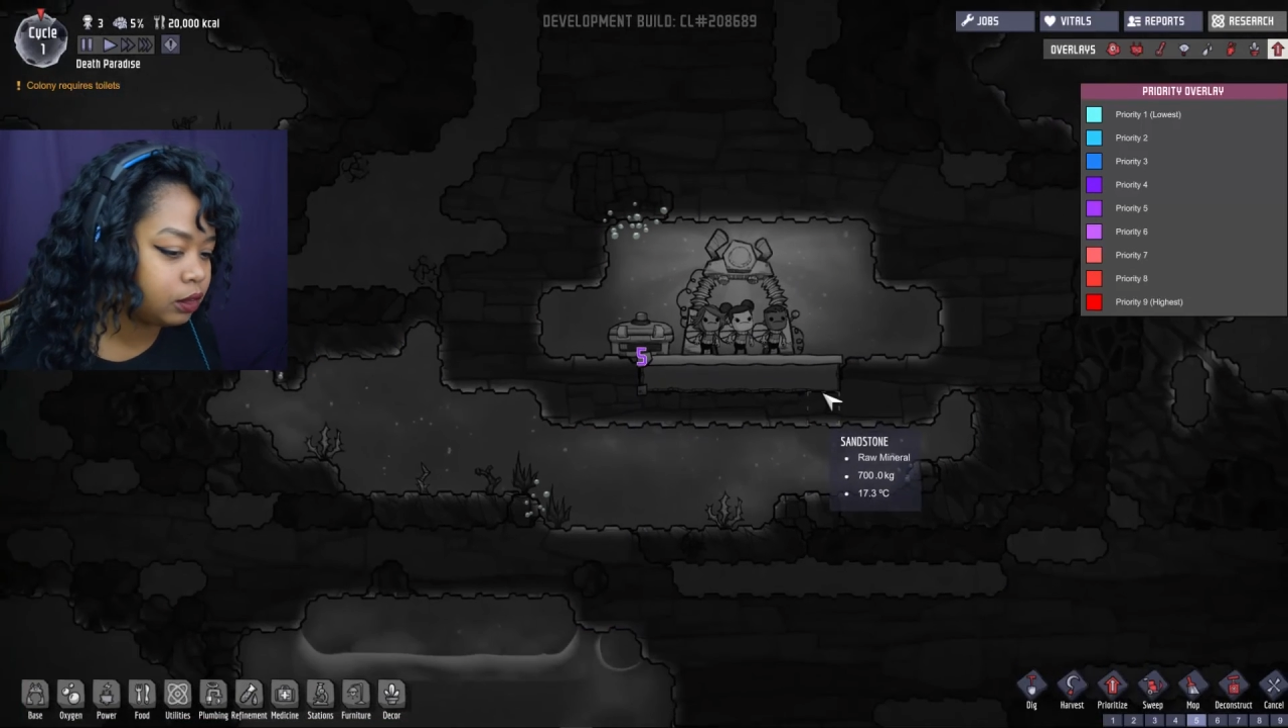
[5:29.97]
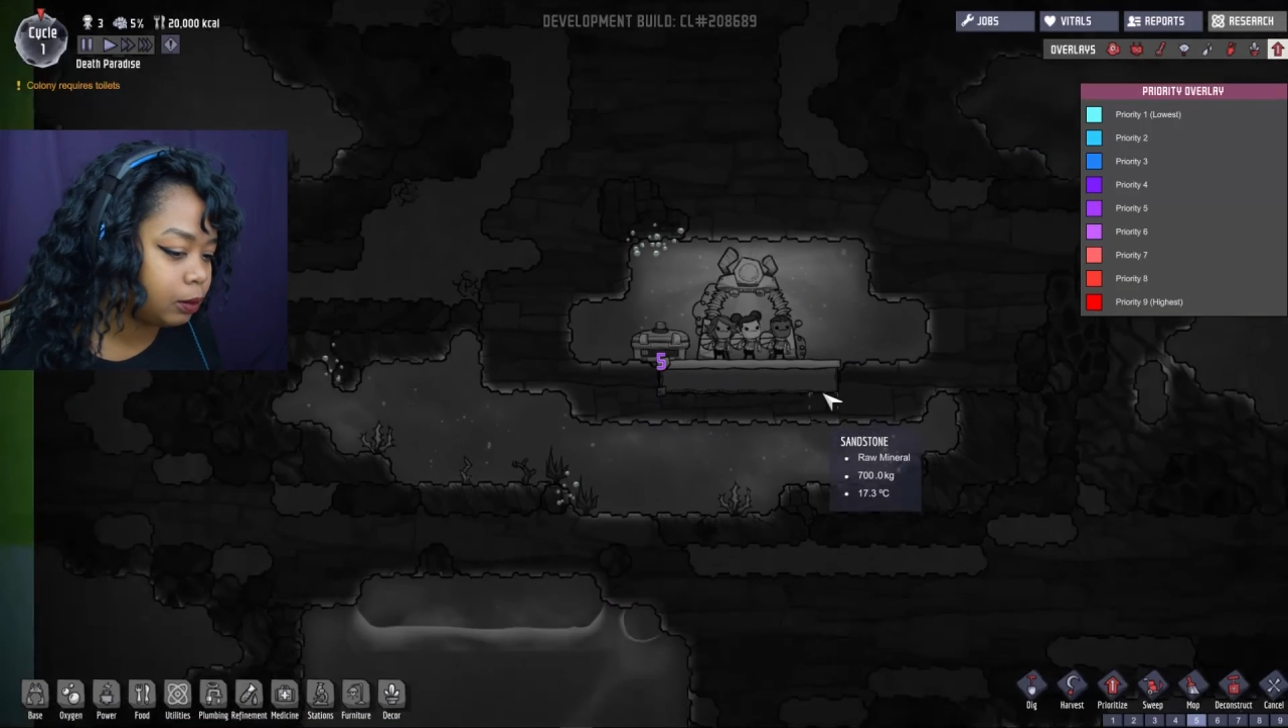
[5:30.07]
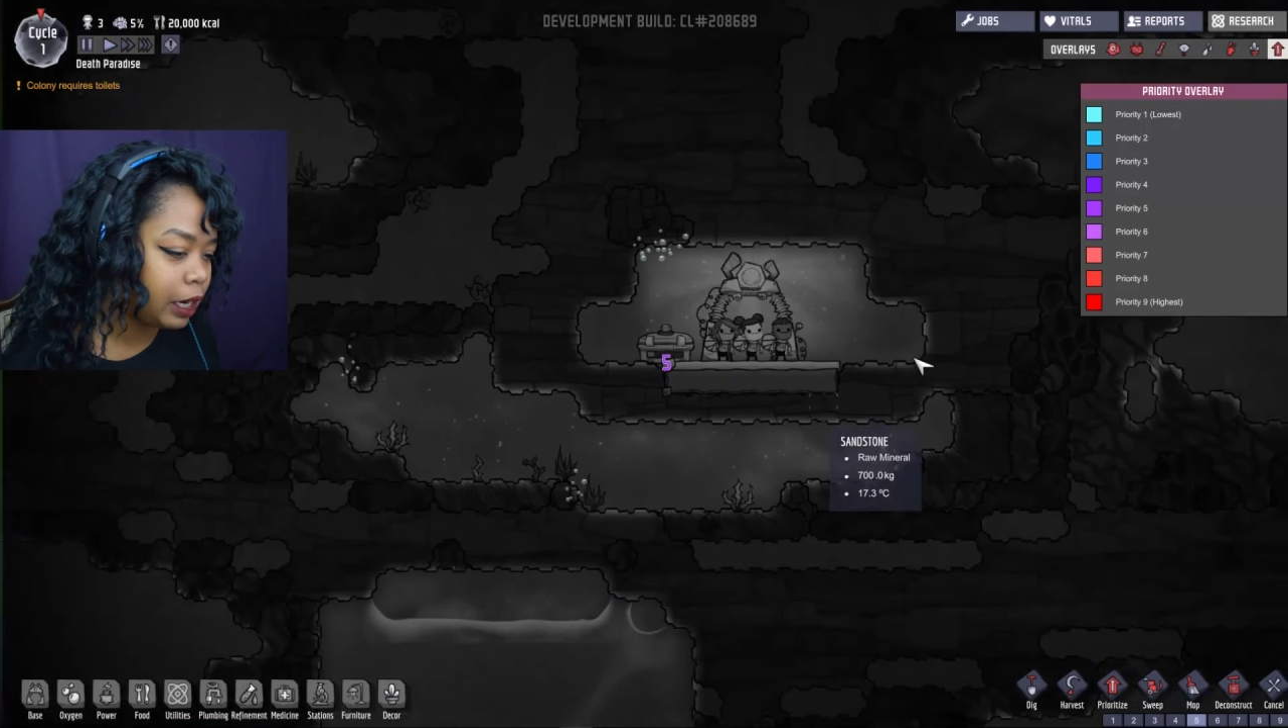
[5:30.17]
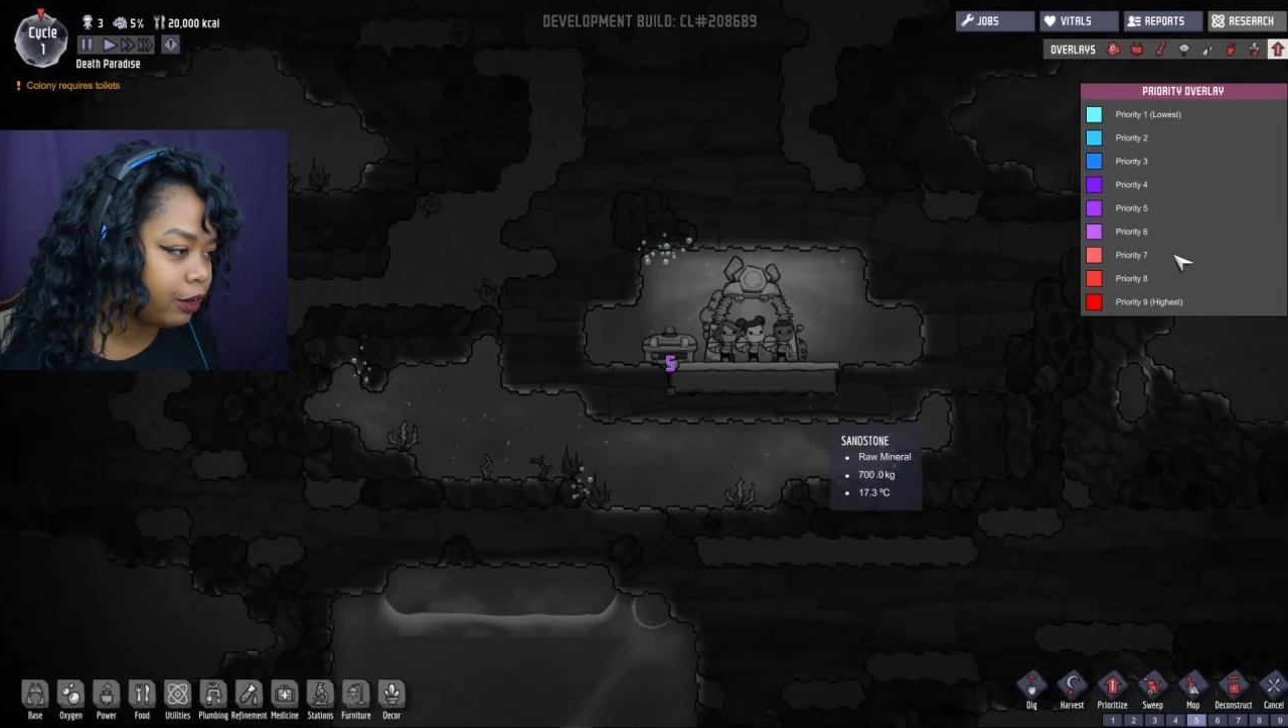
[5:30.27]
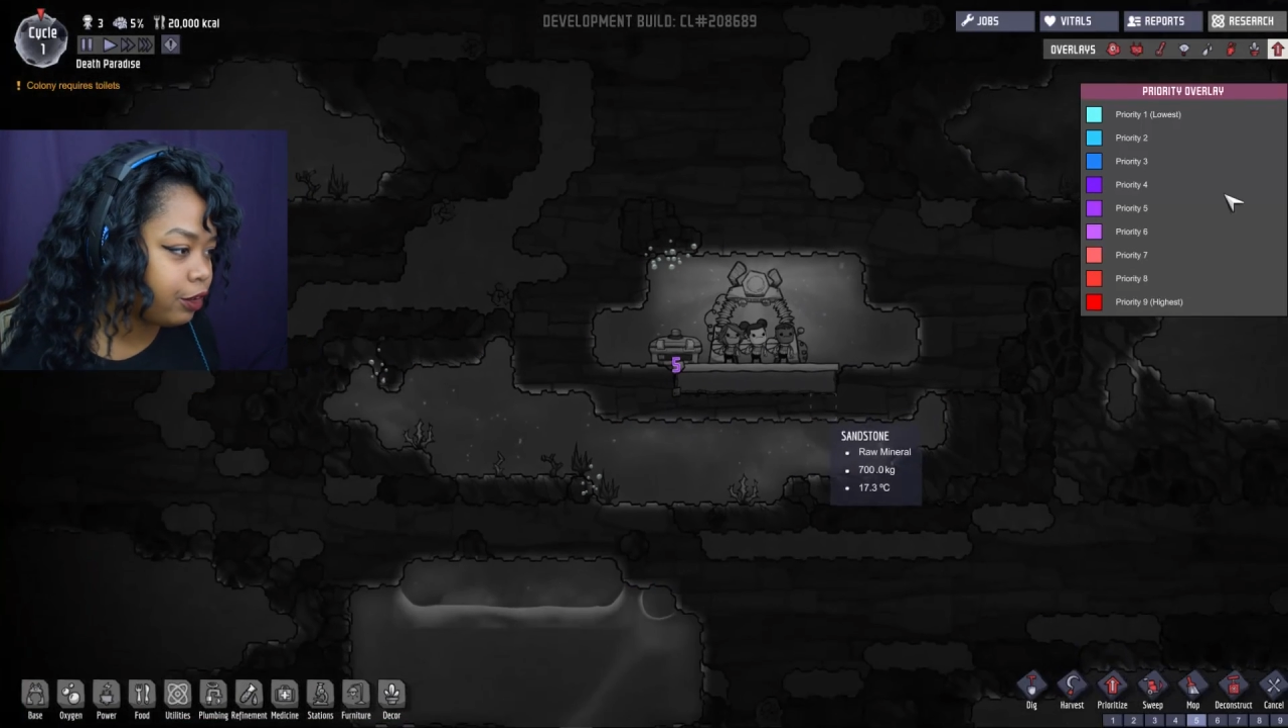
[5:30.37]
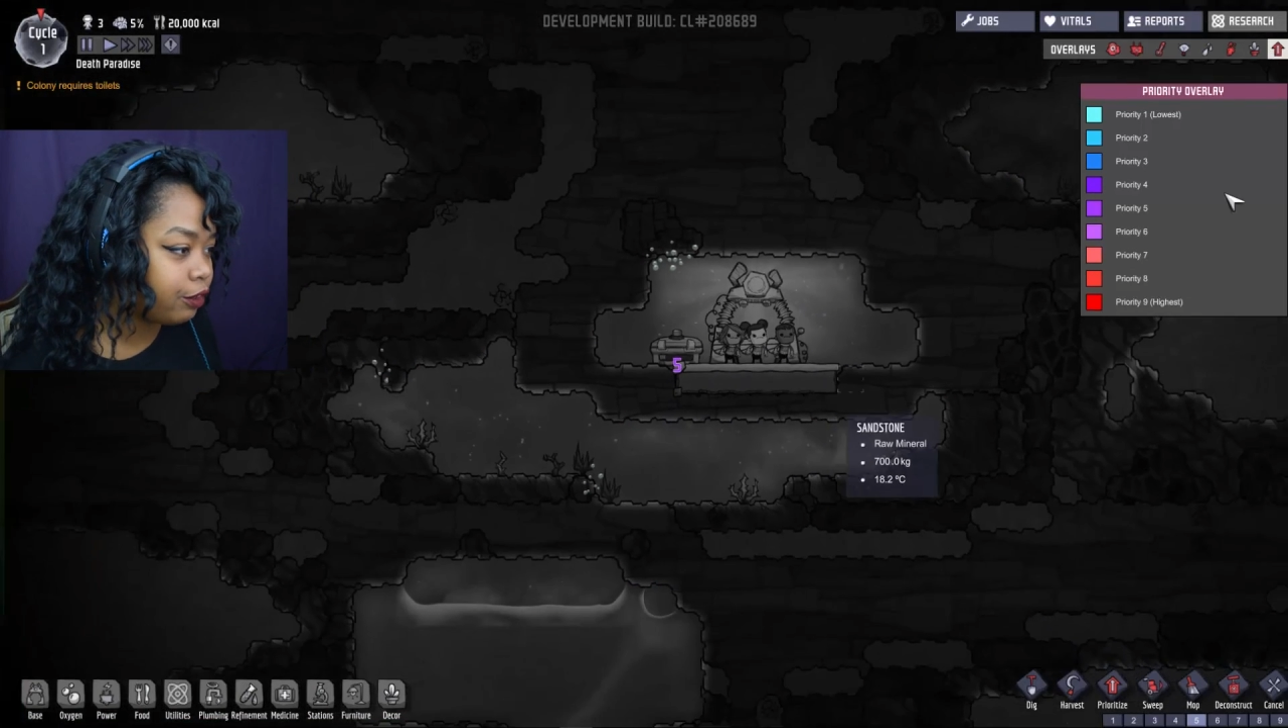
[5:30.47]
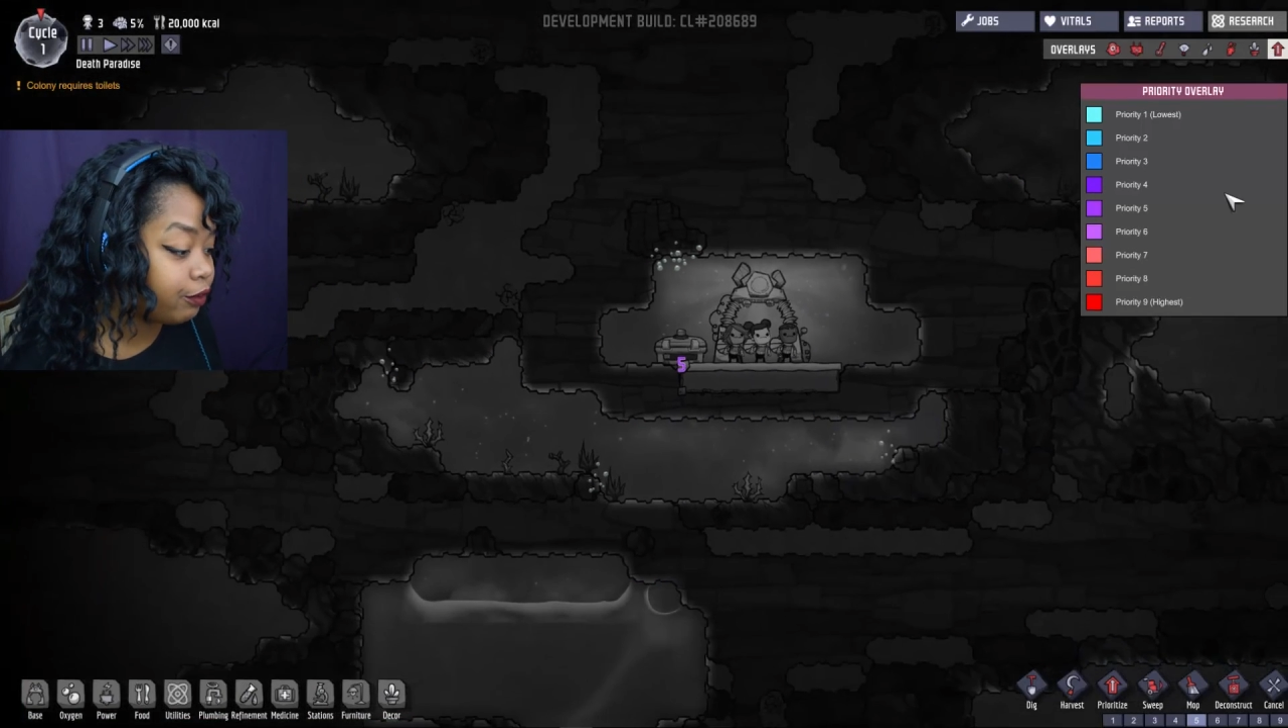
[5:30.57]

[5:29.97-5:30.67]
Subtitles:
a priority